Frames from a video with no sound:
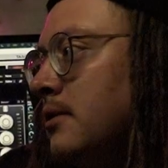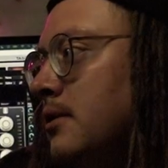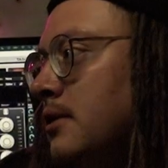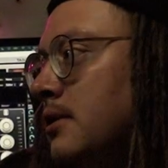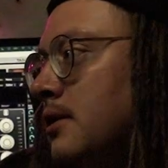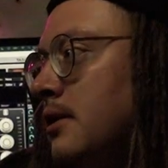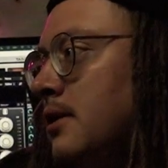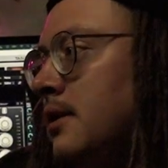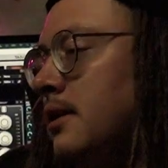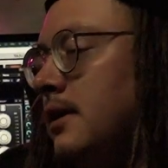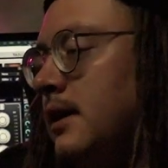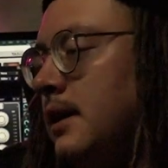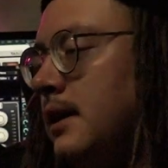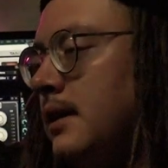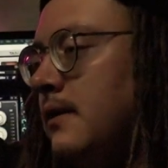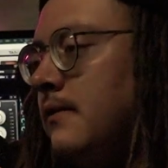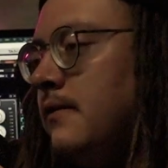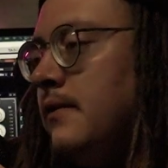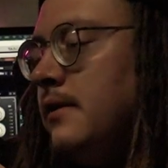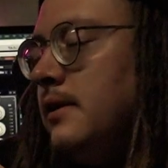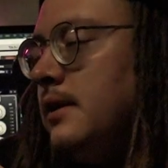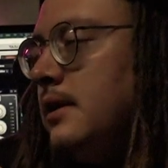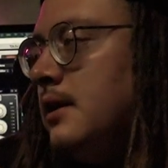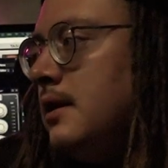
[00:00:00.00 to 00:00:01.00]
shit, you can get
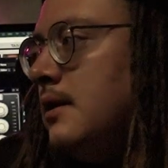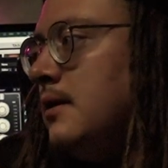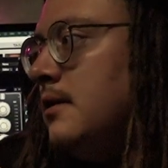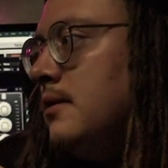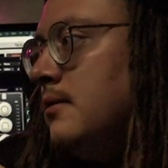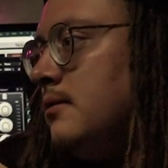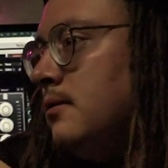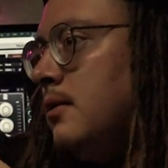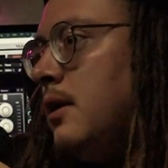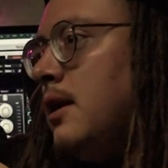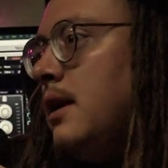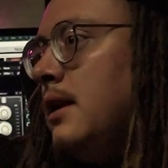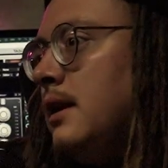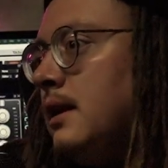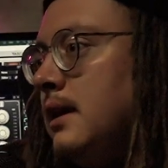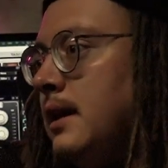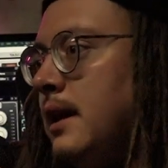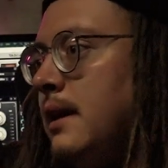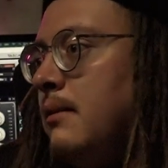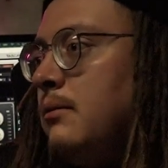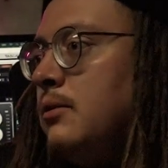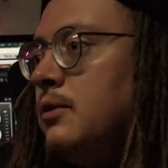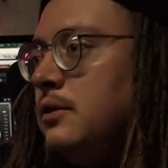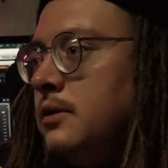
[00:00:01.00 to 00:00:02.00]
affiliated,
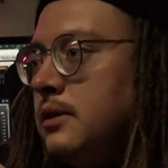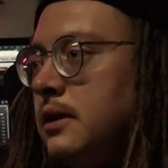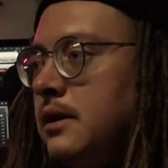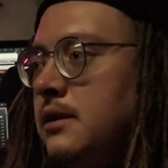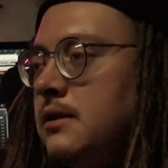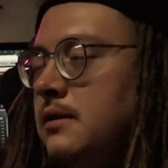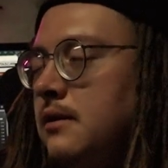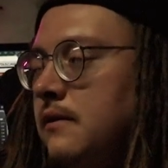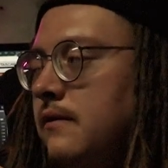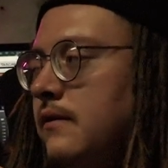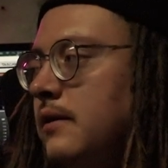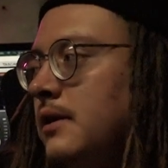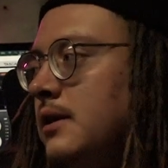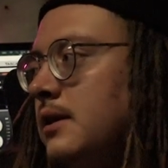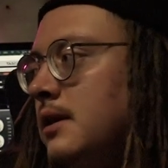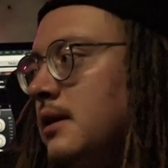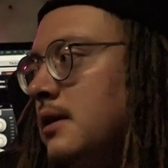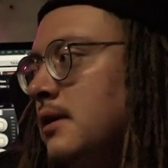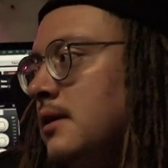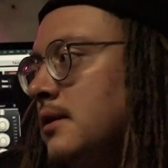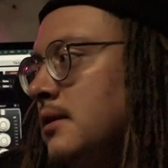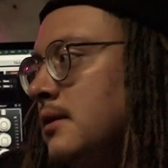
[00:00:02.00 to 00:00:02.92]
labeled as an affiliate.